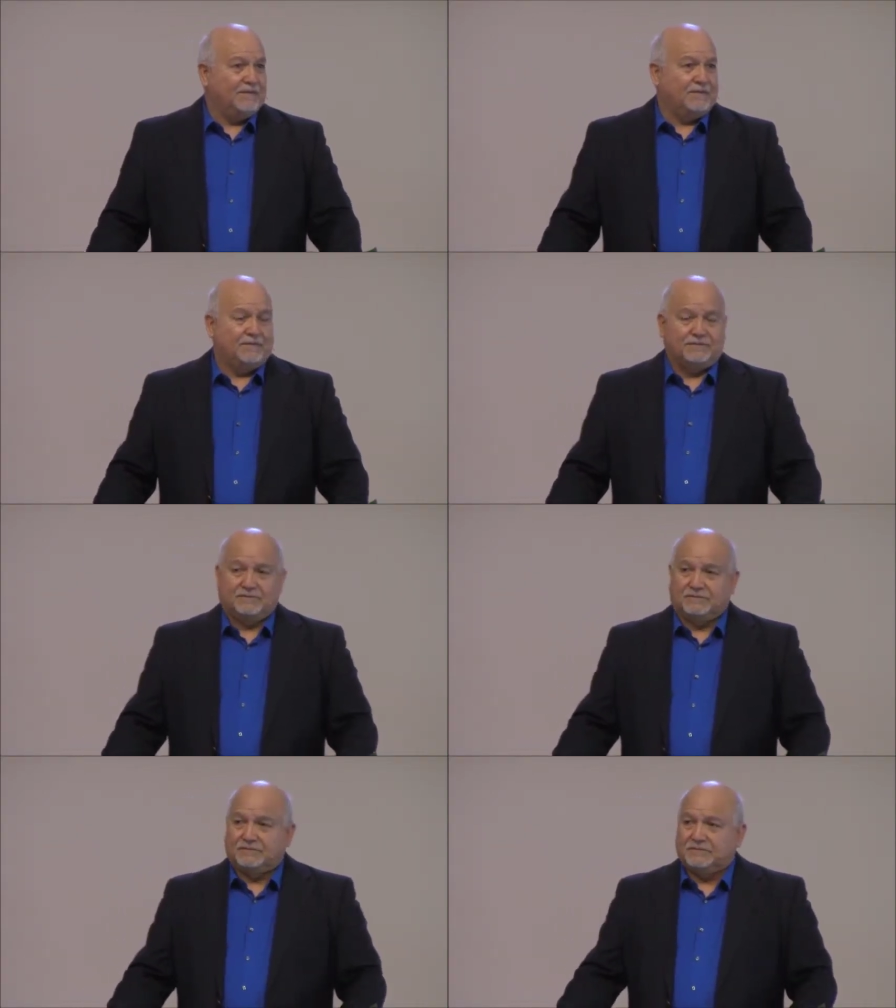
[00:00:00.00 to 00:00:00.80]
You know?
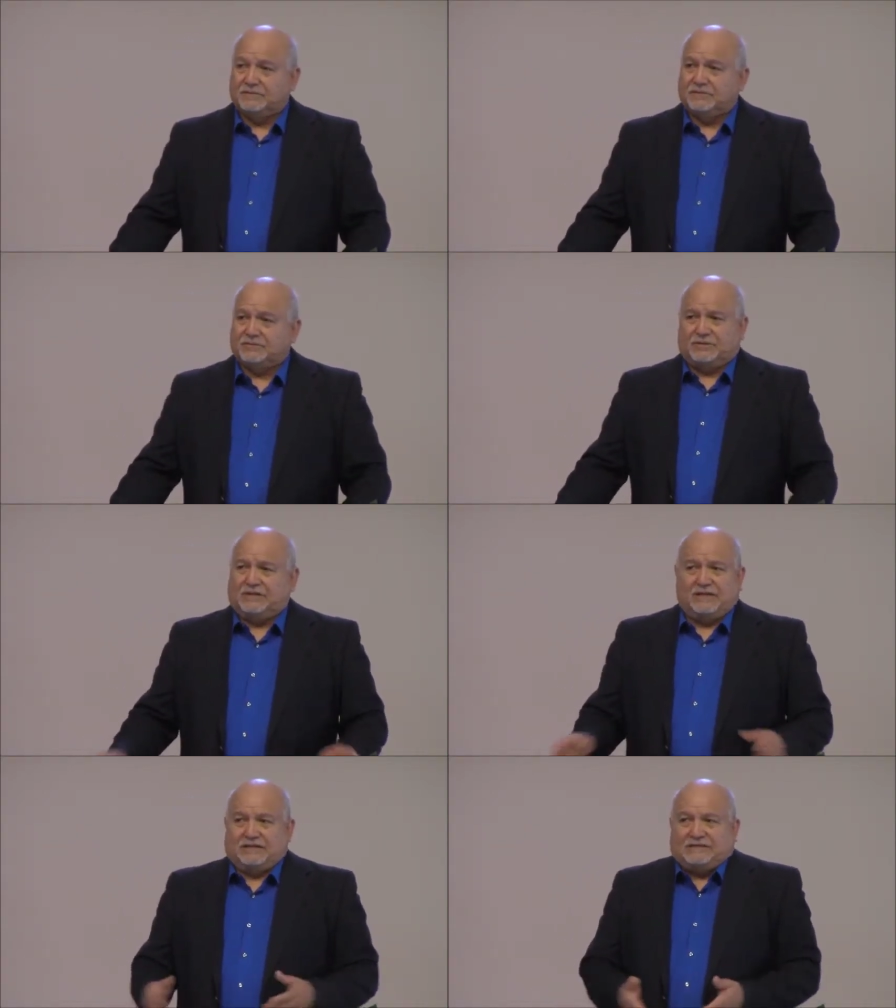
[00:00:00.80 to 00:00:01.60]
So
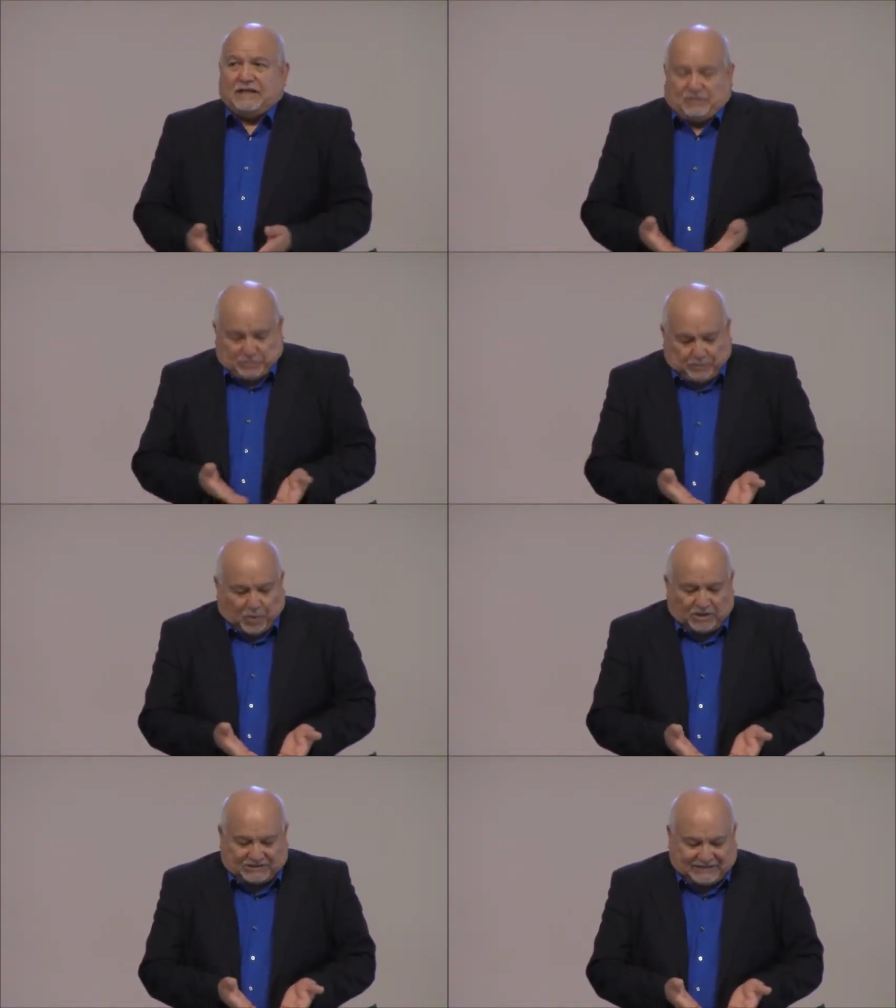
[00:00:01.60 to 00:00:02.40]
it's not,
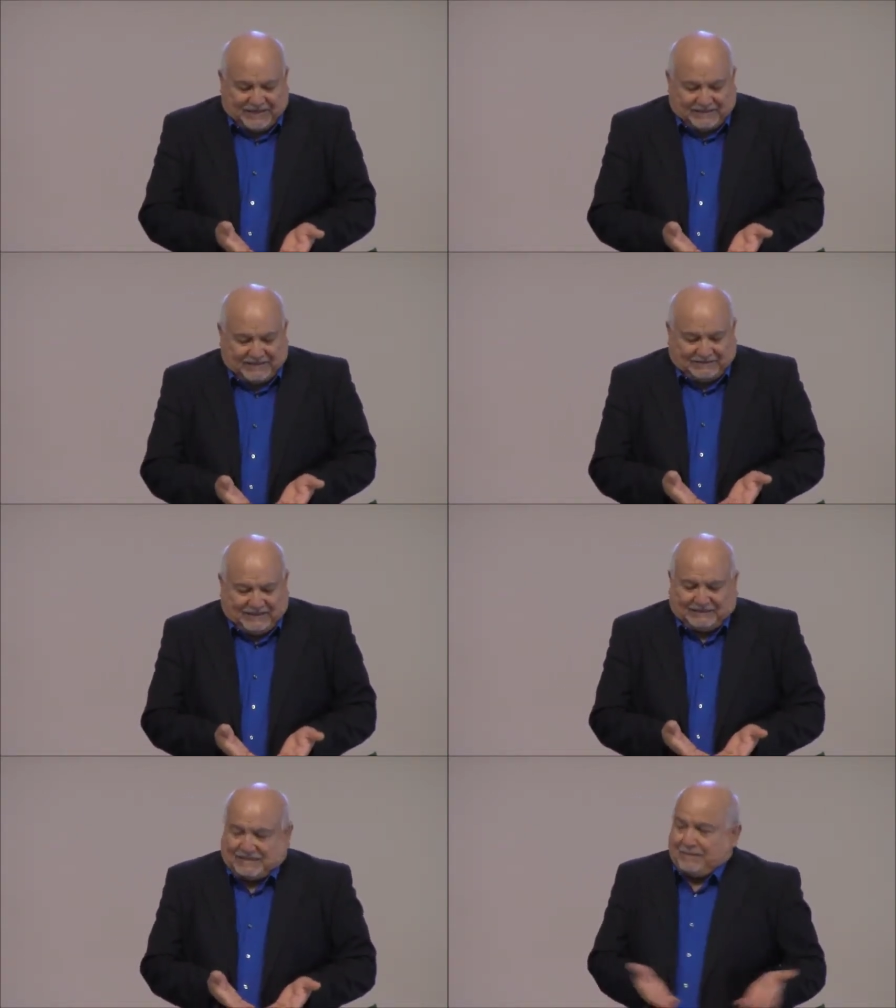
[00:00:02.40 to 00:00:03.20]
Paul is saying, it's
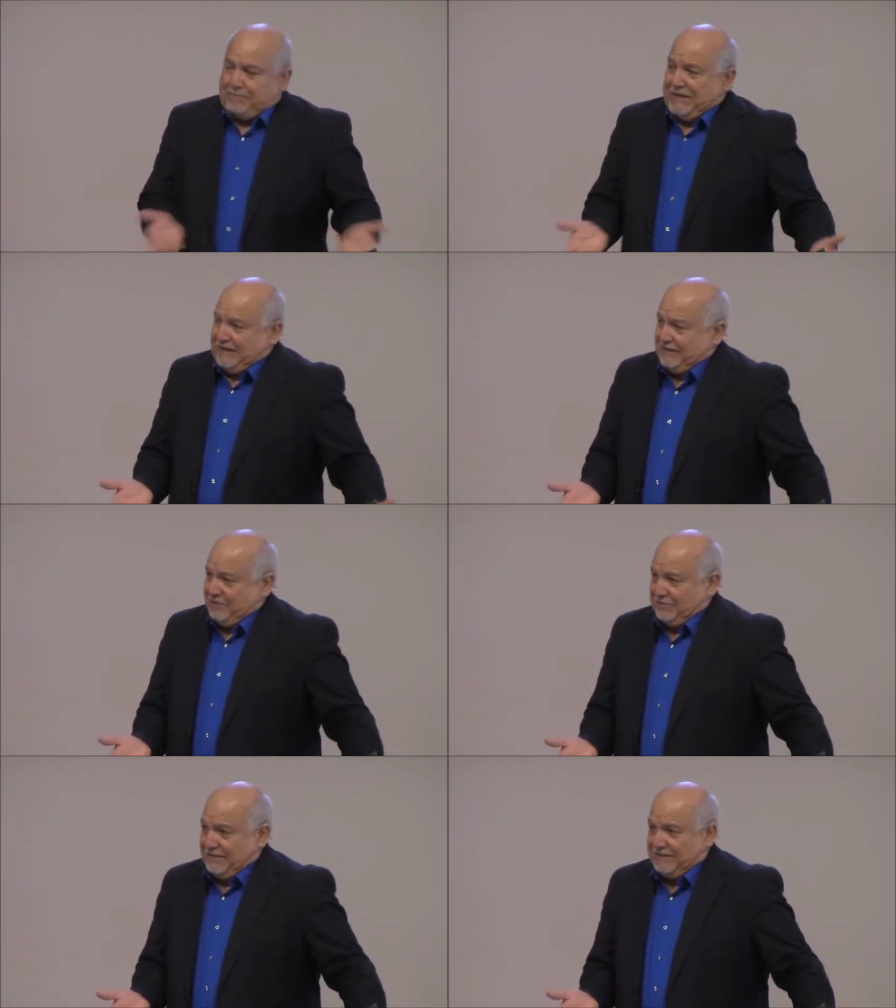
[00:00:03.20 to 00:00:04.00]
not that I'm begging
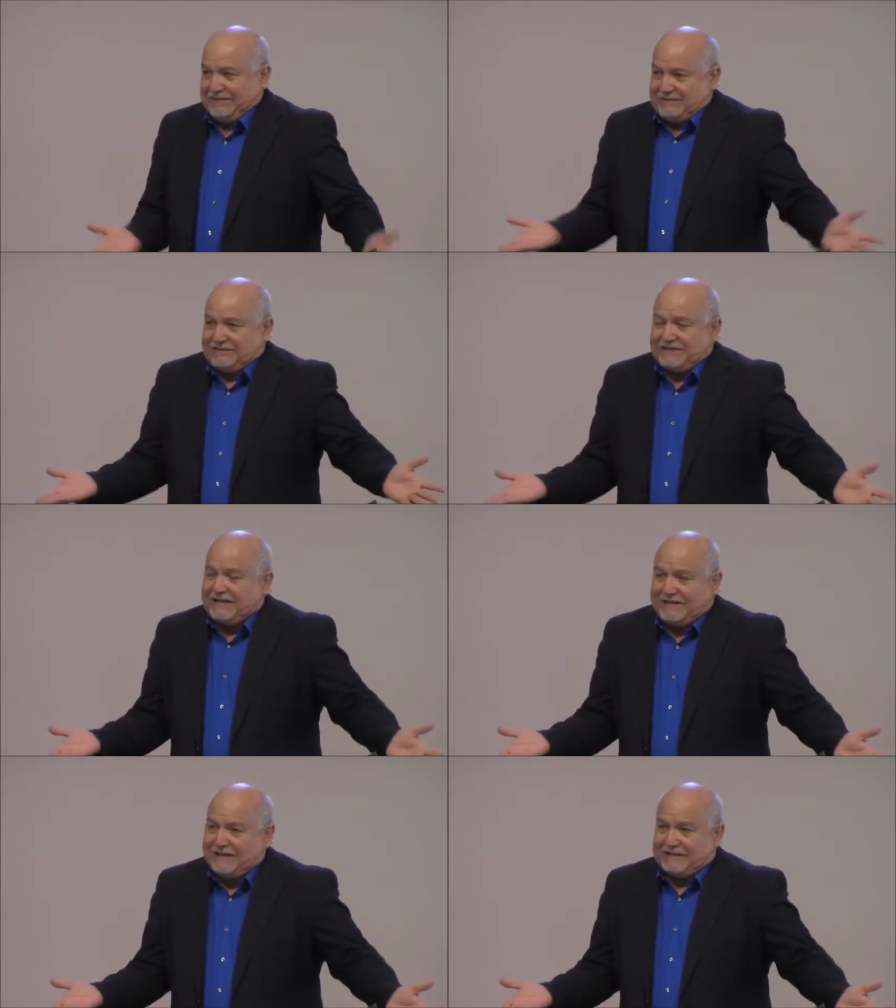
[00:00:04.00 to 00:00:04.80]
you, man. That's
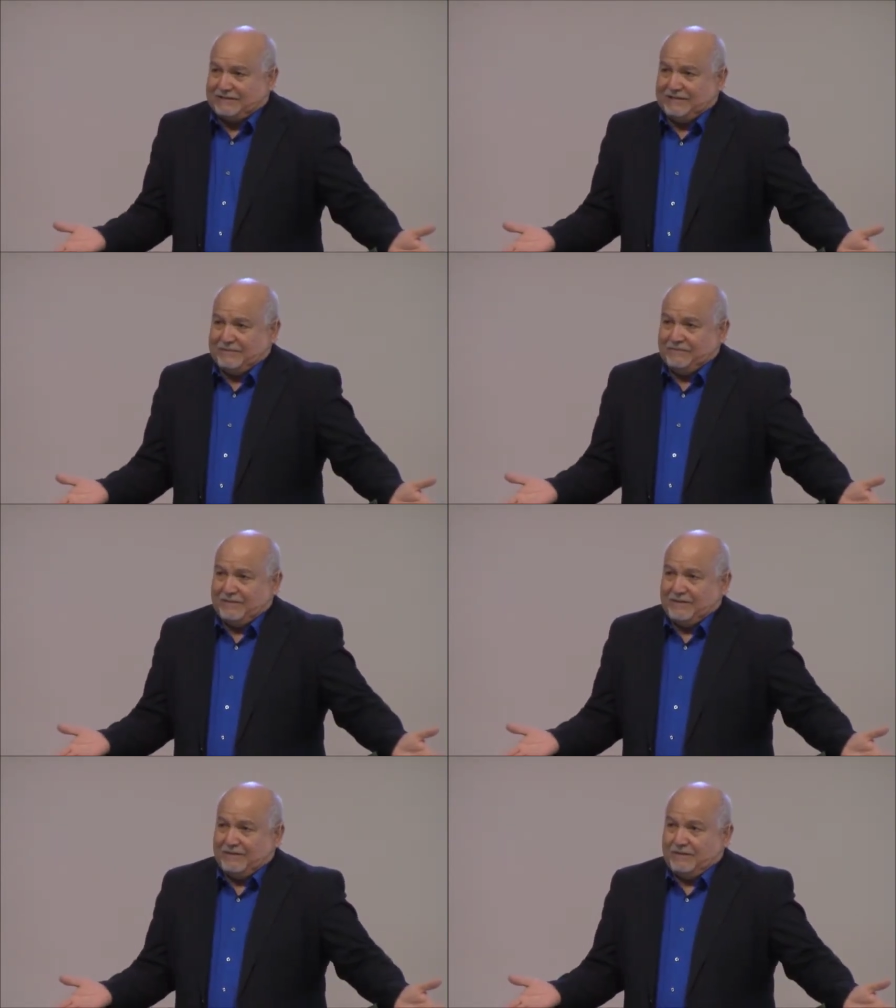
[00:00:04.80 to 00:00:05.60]
not it.
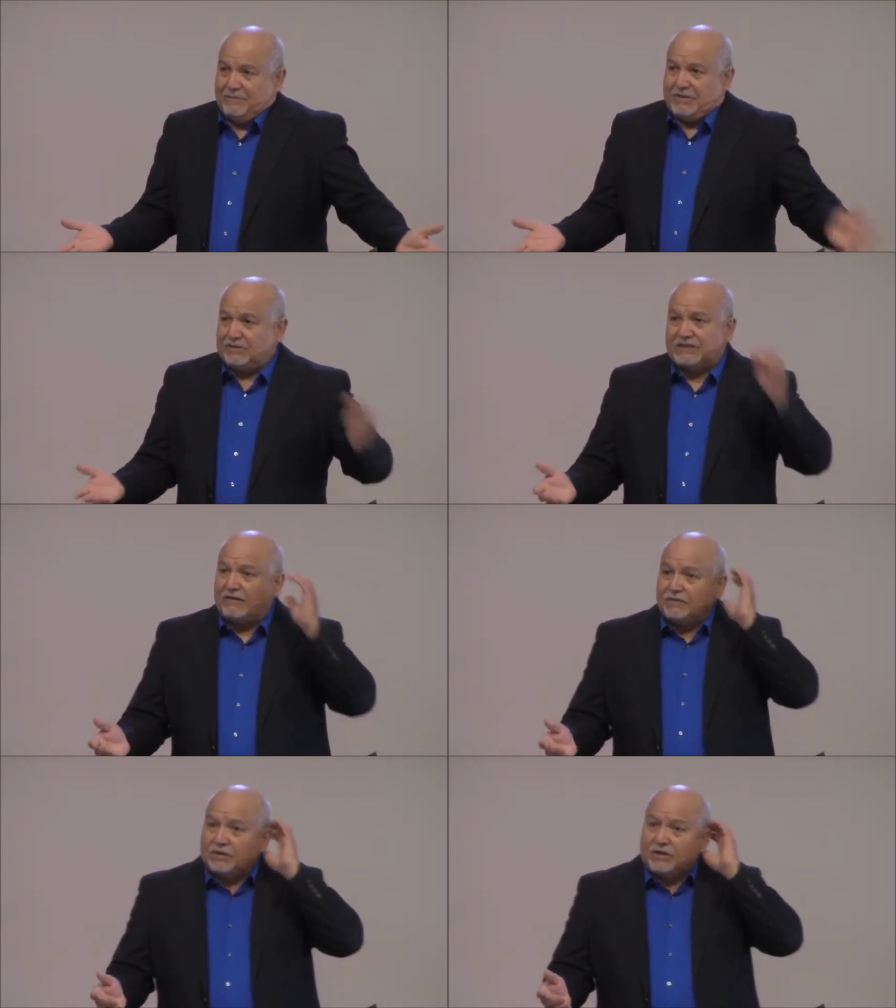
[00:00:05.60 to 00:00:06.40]
Because
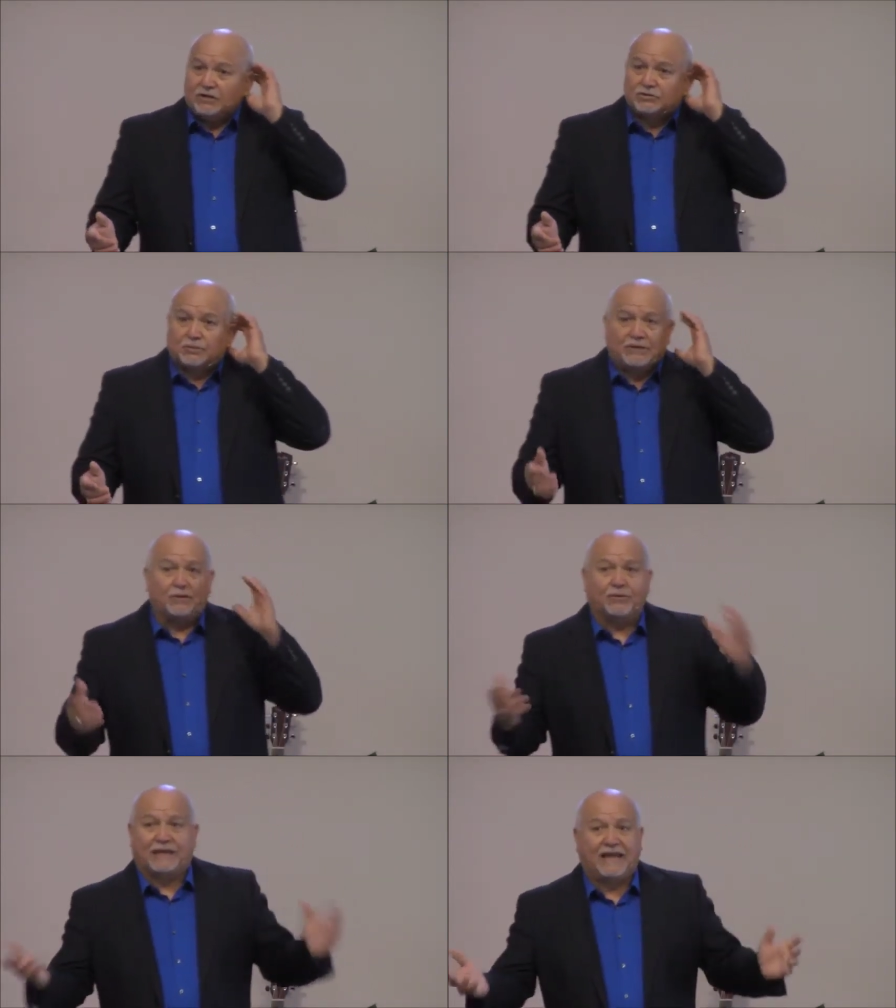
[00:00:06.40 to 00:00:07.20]
I've learned to be
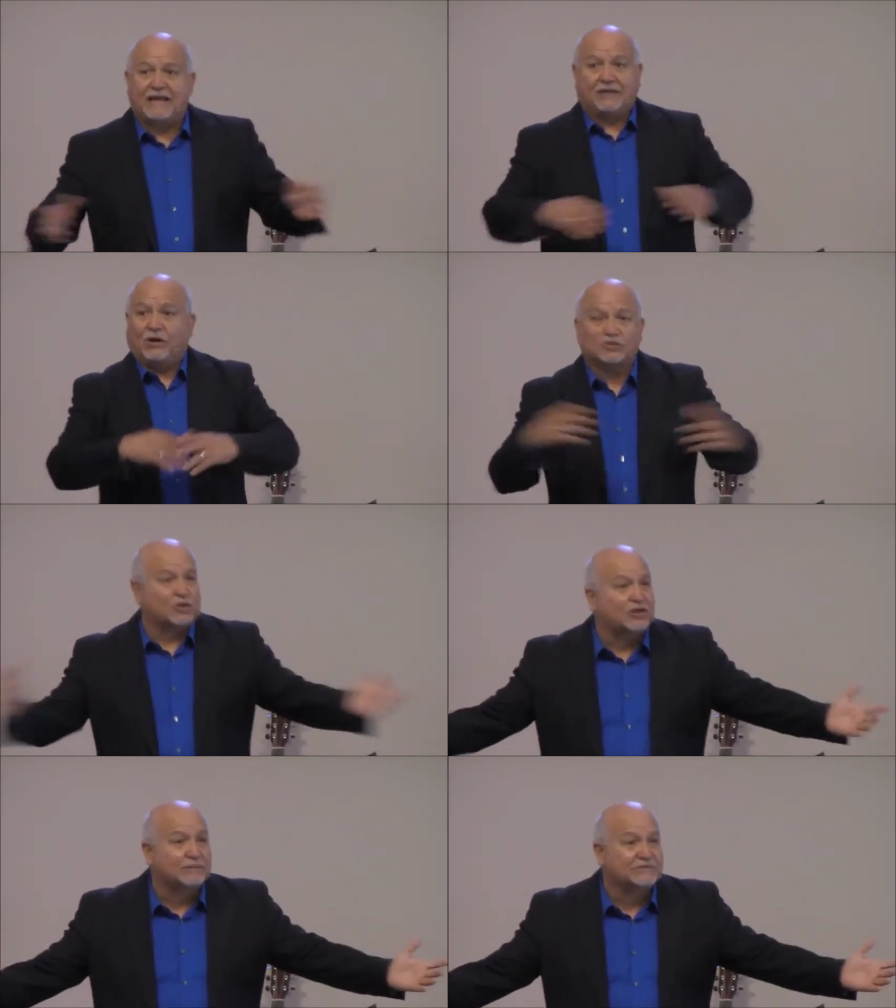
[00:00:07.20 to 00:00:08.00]
okay in all
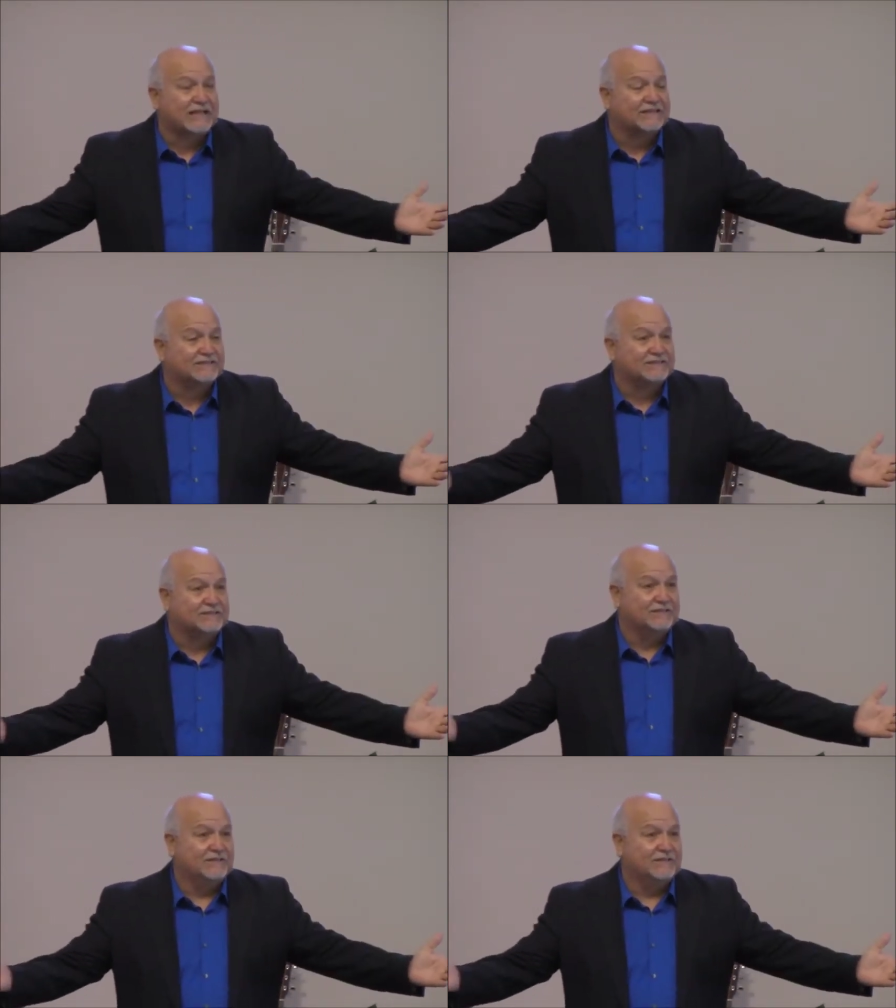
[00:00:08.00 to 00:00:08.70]
circumstances.